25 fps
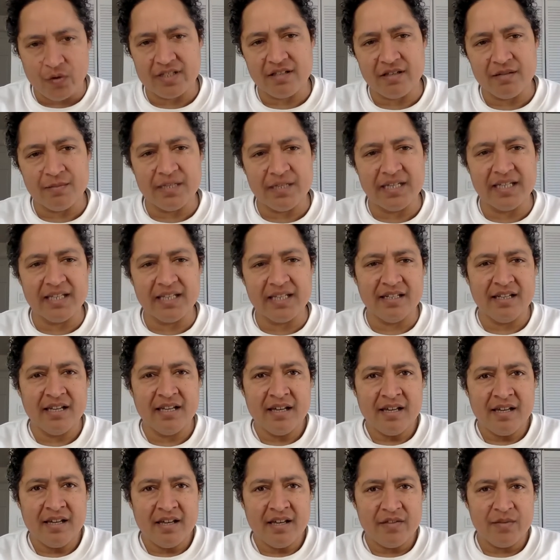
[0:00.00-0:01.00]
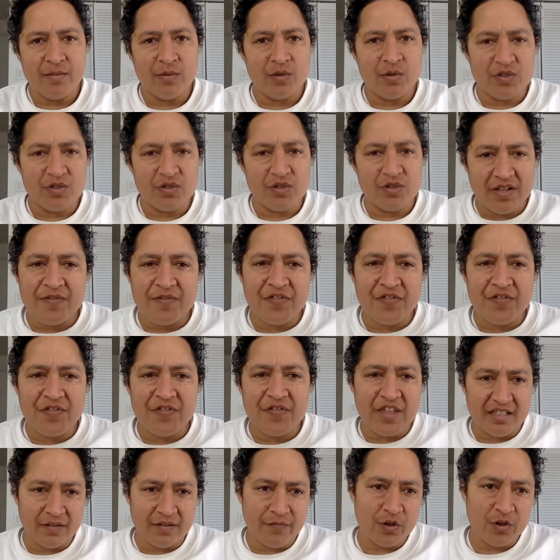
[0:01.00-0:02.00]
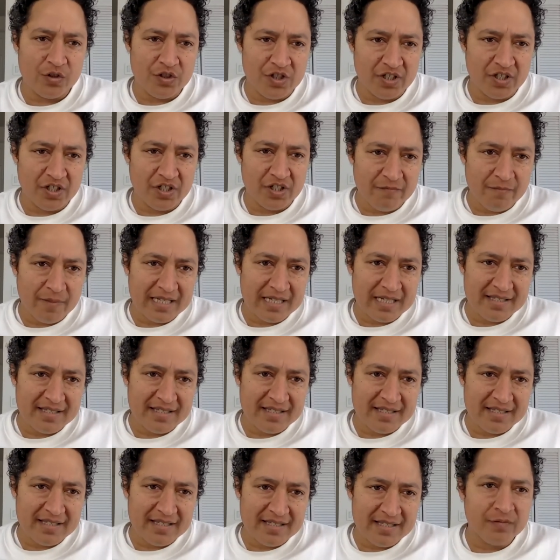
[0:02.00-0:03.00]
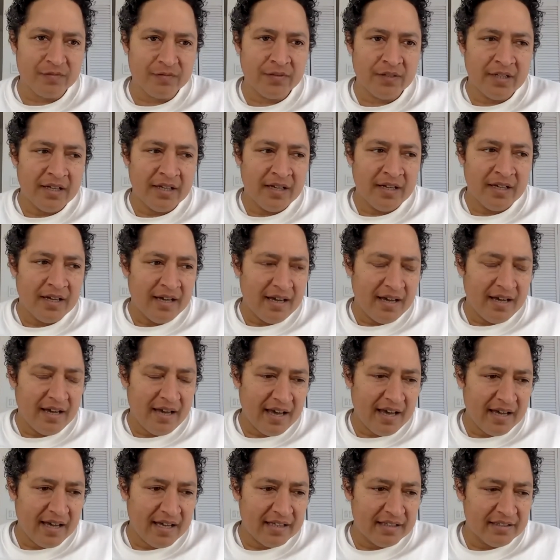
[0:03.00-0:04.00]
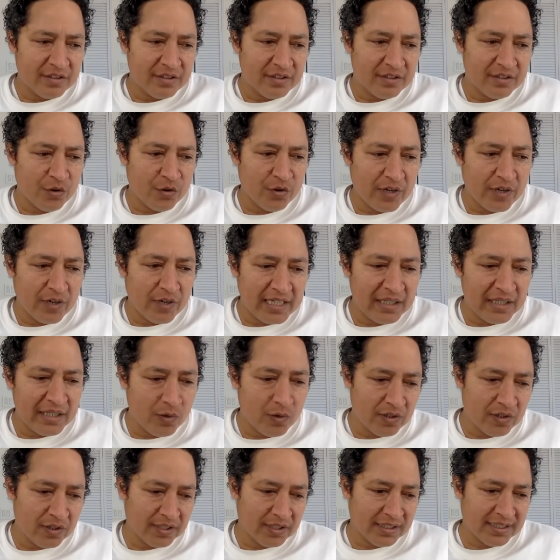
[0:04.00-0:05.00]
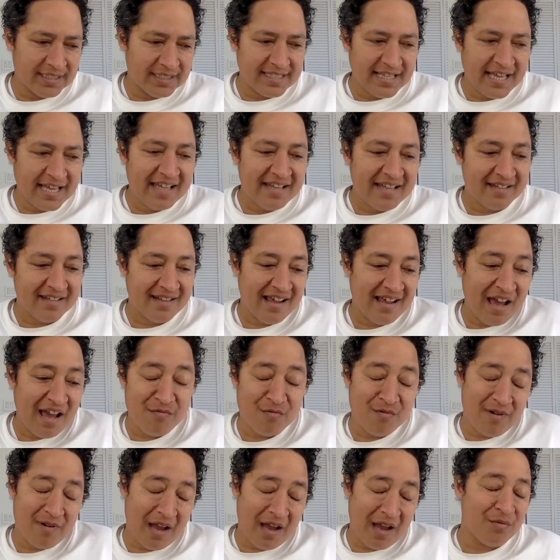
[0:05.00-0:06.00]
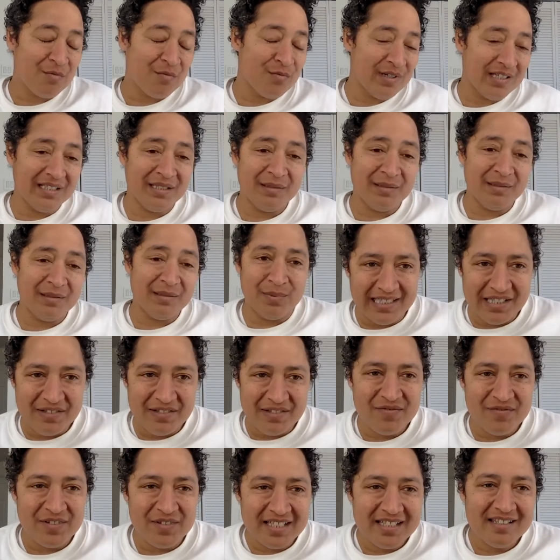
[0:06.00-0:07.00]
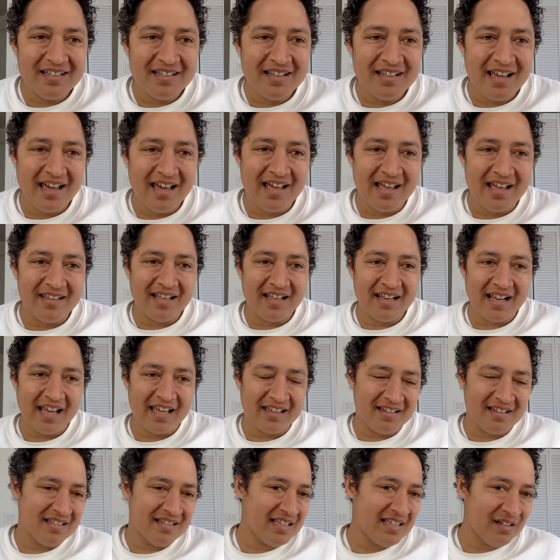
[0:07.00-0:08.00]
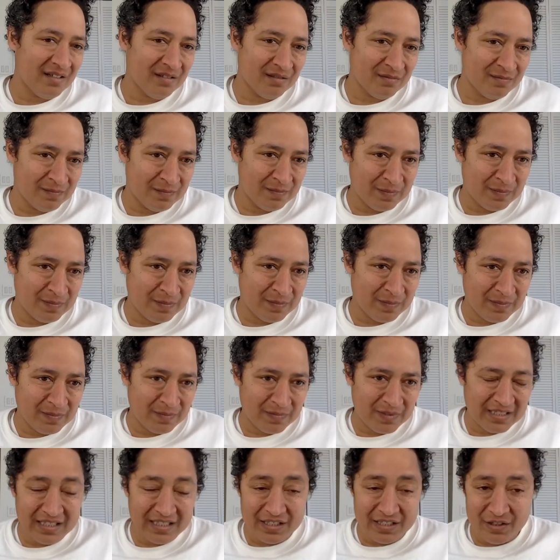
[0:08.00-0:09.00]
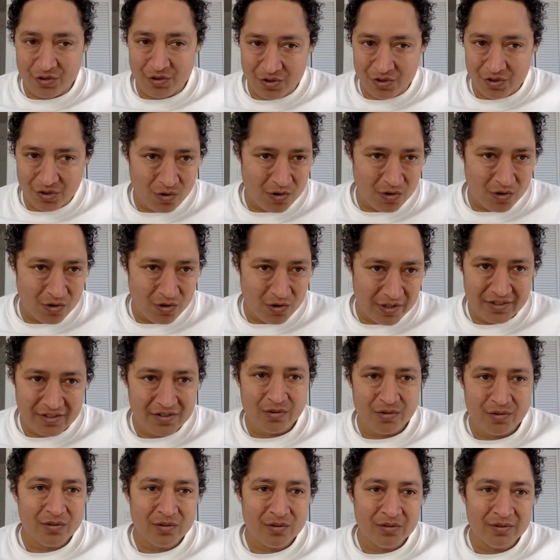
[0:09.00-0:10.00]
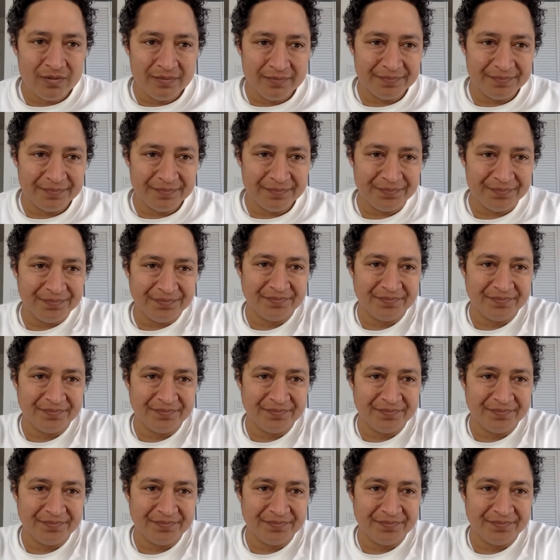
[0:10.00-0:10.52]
focused on being the most authentic version of myself and creating works that I really believe in and that I can tell clear stories through.